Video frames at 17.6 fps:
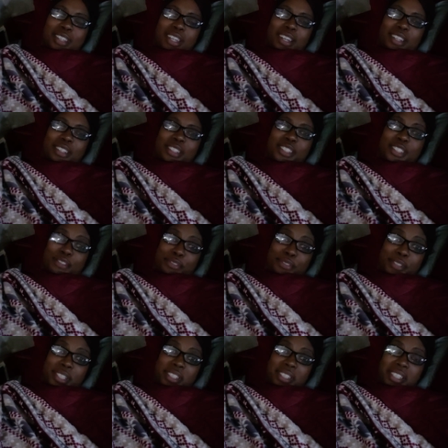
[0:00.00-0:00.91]
uh,
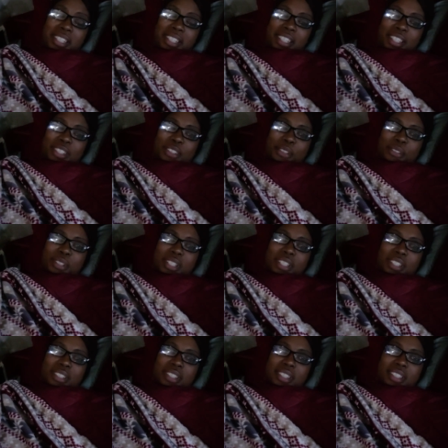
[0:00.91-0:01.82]
different,
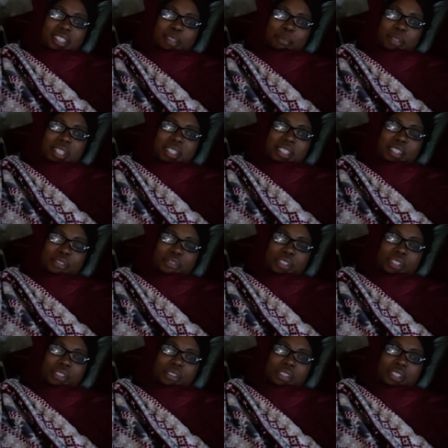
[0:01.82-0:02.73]
doing something
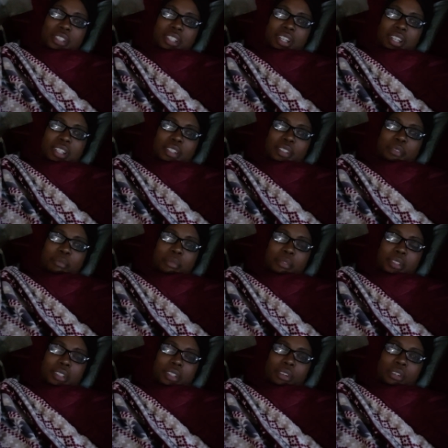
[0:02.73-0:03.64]
different on um,
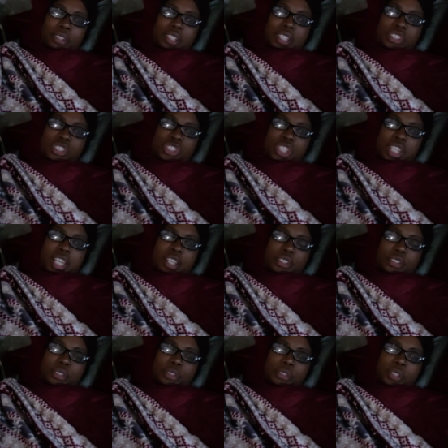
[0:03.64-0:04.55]
on this
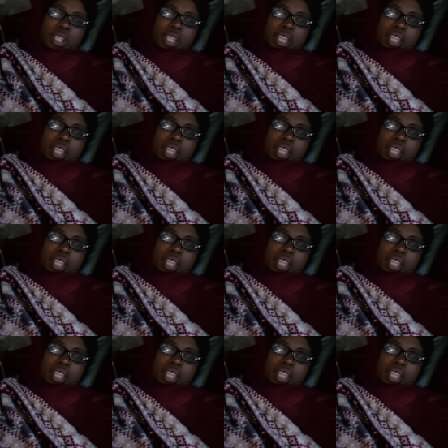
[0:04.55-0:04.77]
channel.